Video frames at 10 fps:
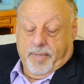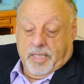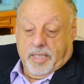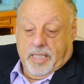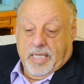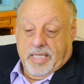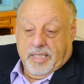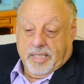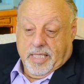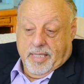I said, hey,
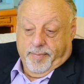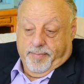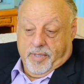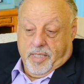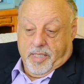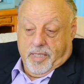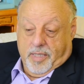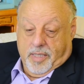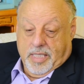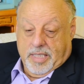Skip, uh,
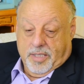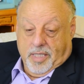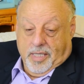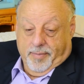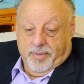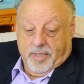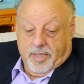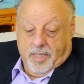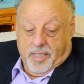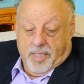that job is.
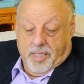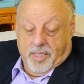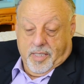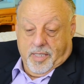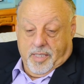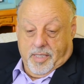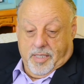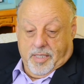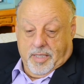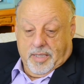Uh,
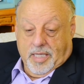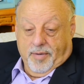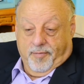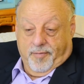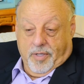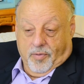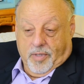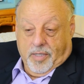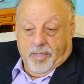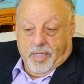is not filled.
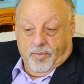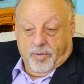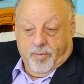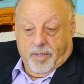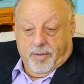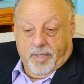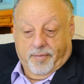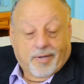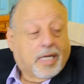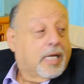I, I, was wondering
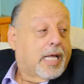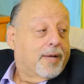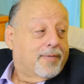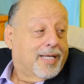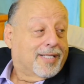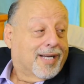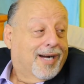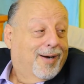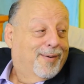if I can have that job.